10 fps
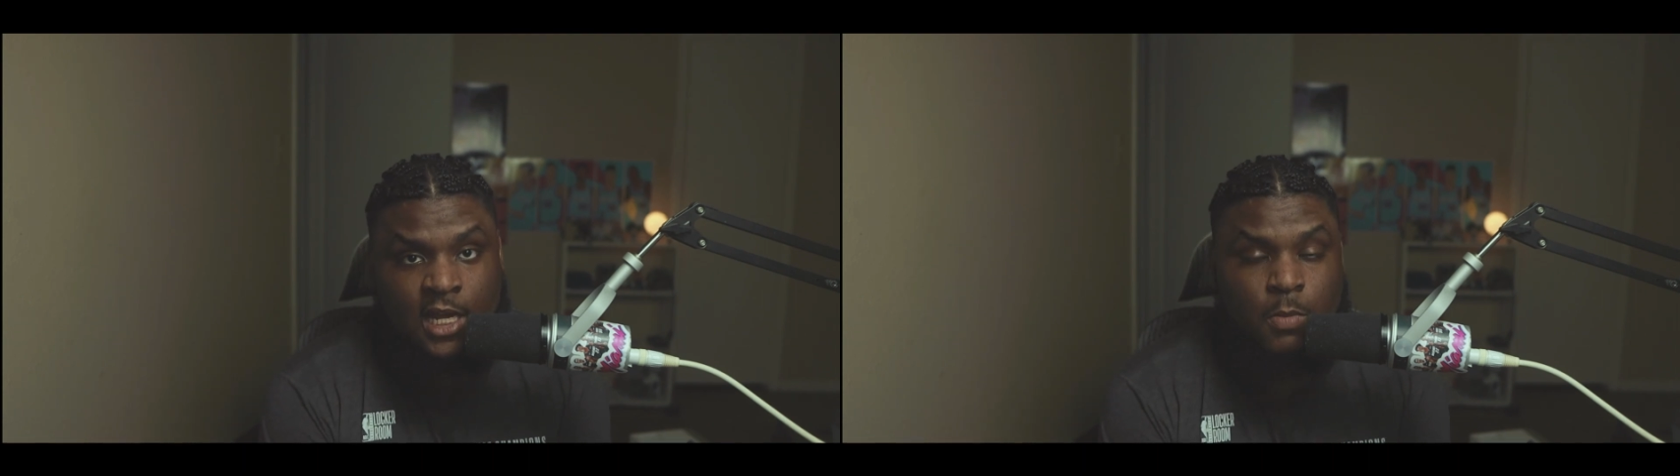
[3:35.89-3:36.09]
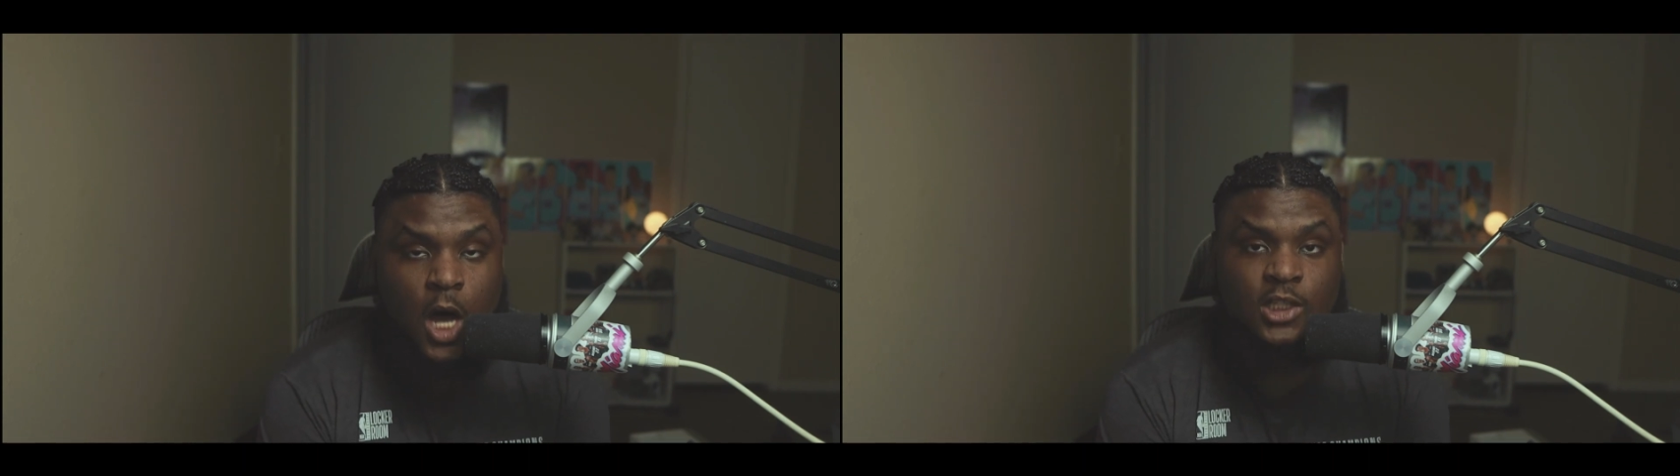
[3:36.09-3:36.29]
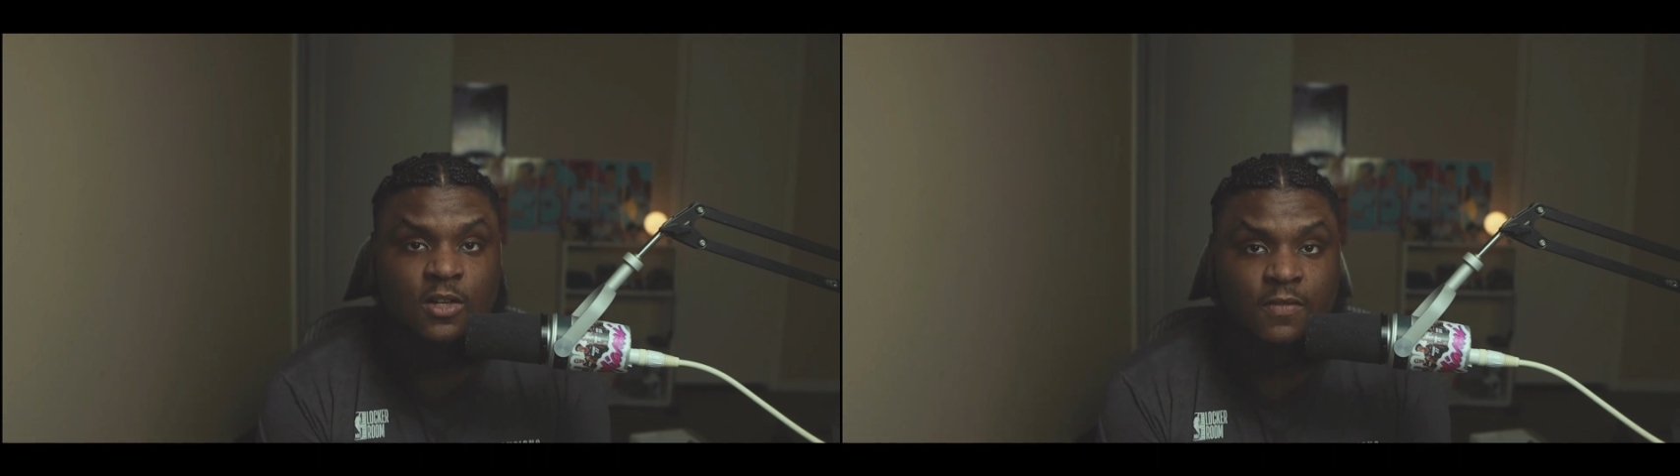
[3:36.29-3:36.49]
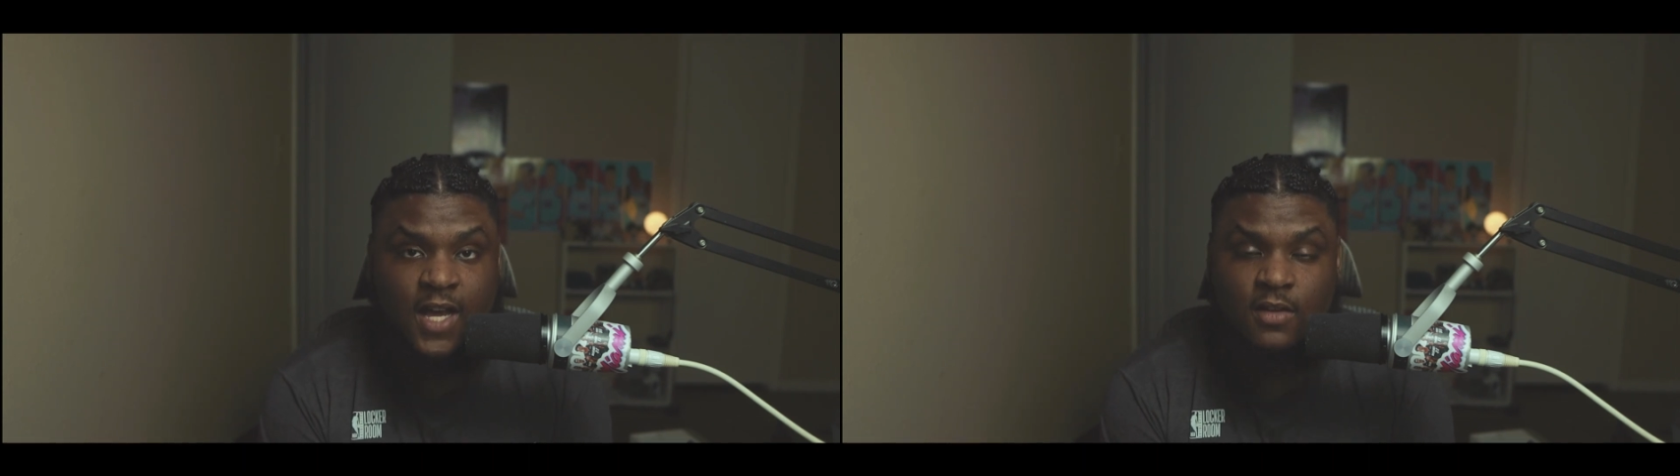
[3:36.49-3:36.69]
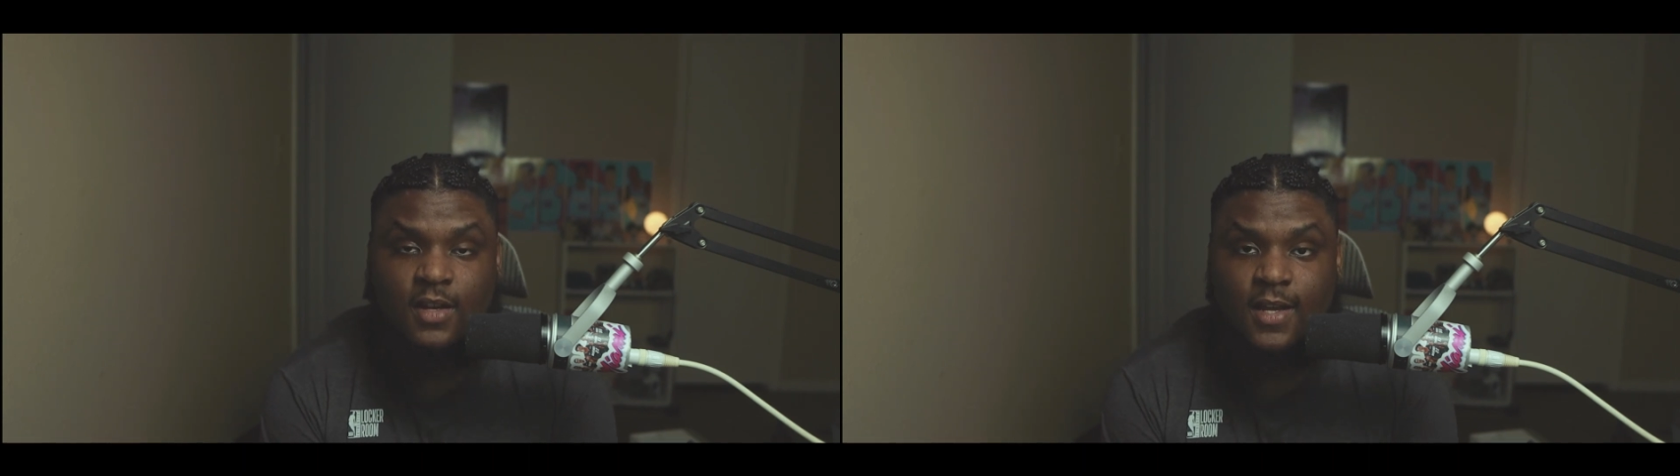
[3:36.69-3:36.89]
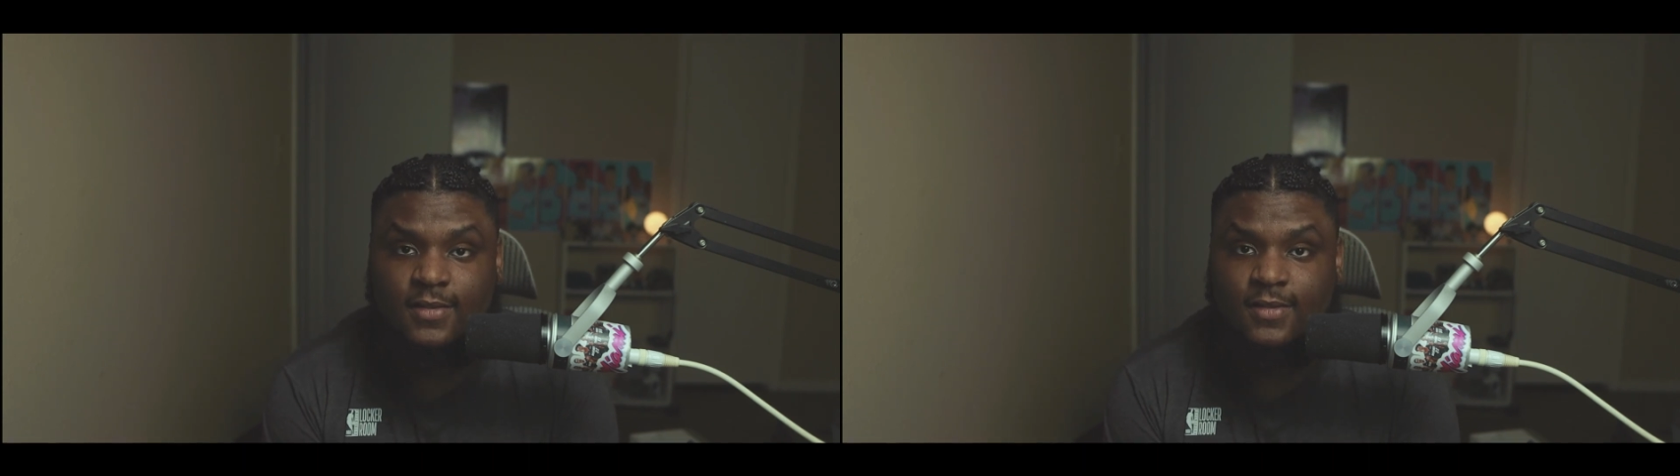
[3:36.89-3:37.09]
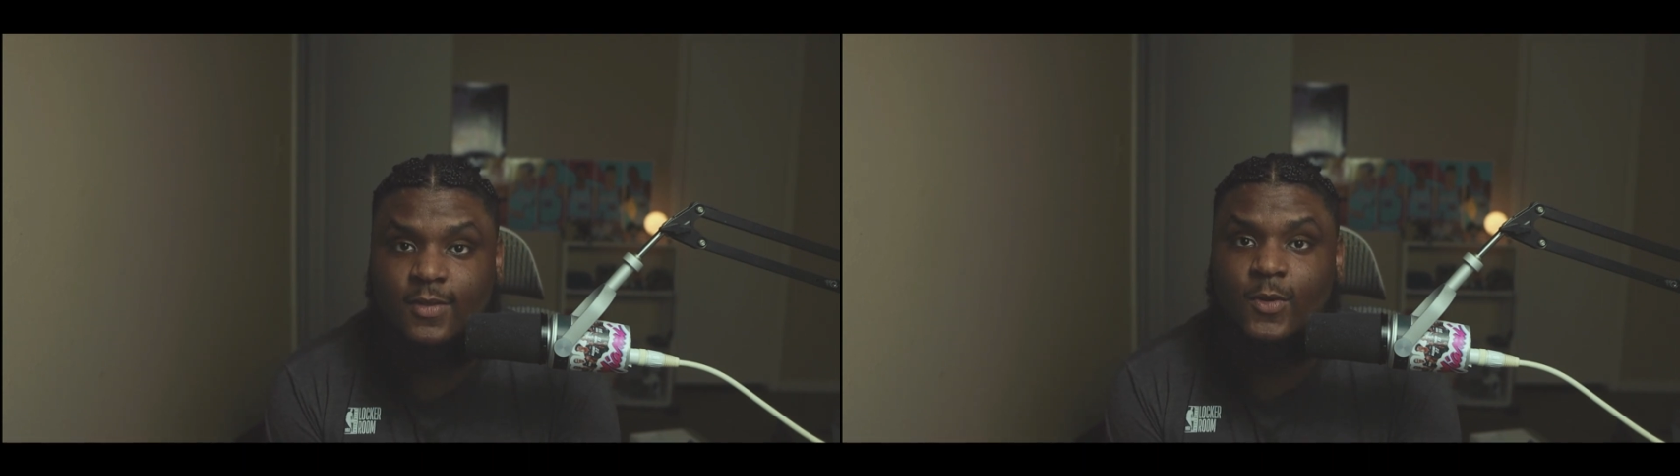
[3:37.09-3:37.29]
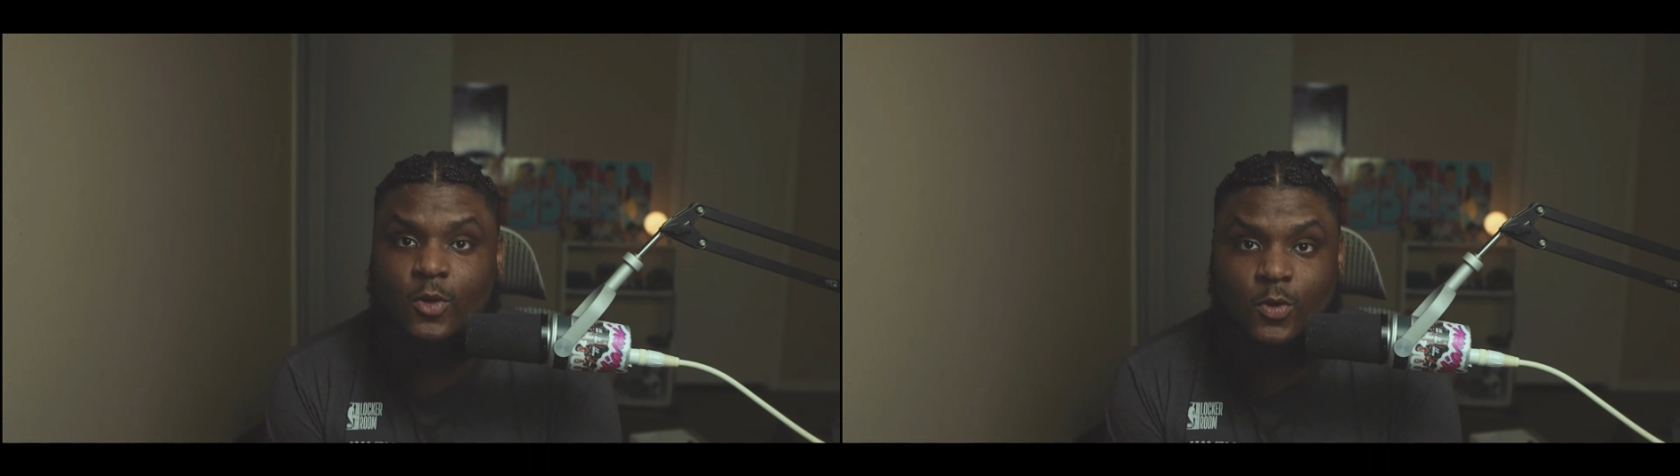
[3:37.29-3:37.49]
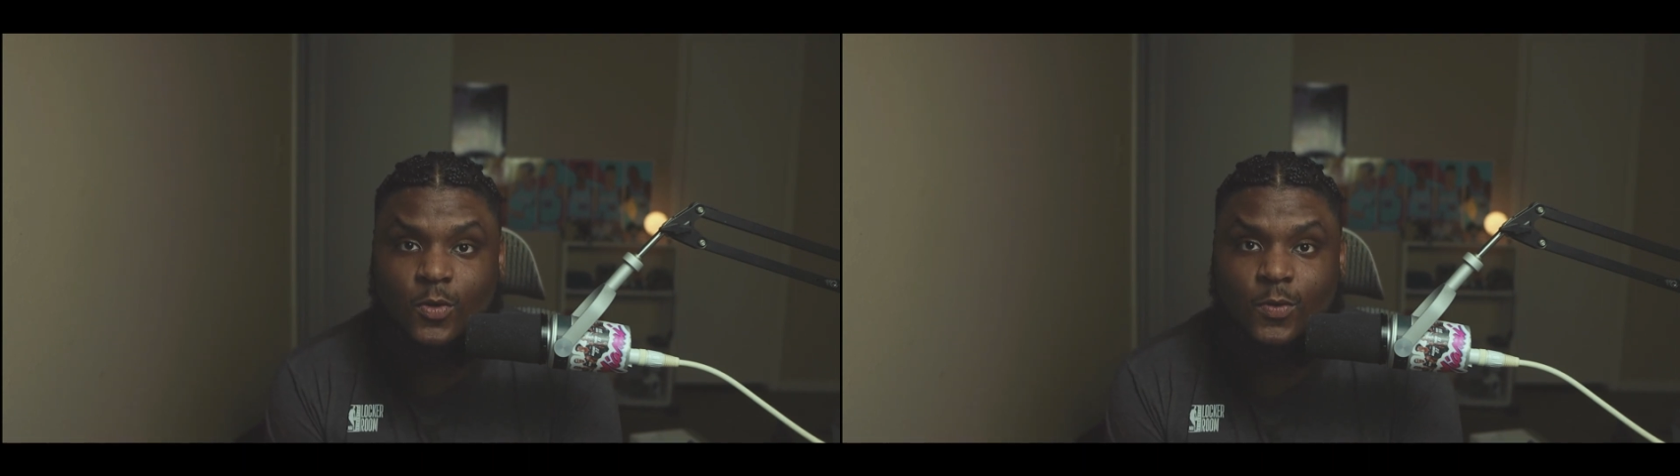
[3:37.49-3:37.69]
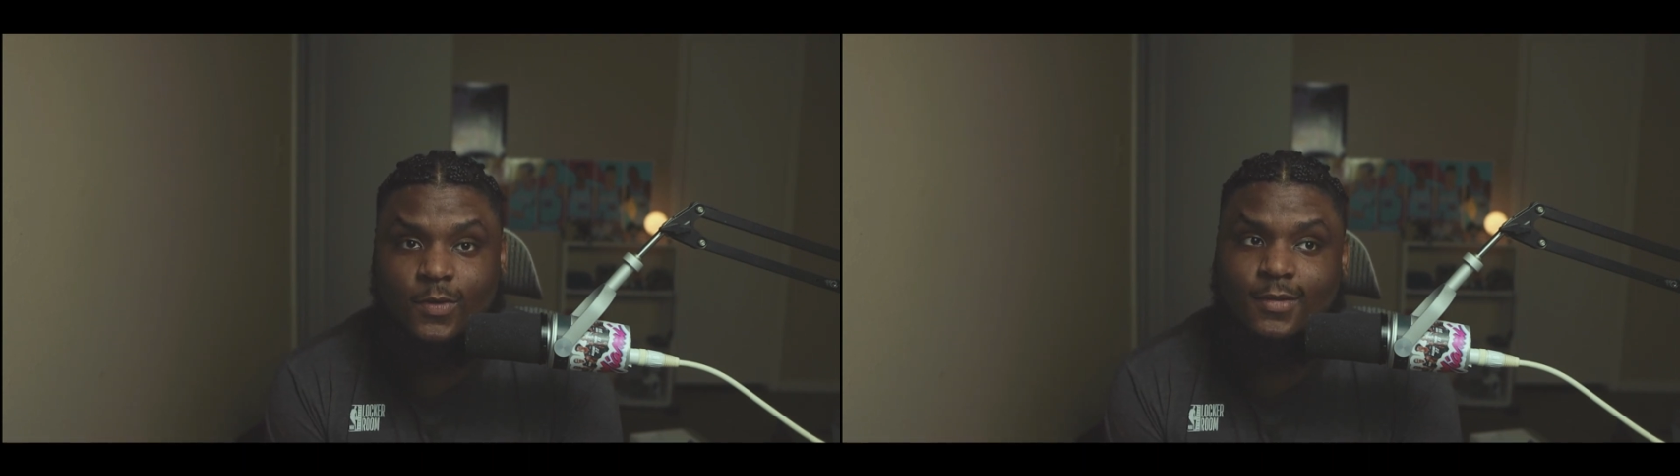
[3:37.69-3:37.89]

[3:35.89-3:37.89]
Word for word: Oscar Valdez who,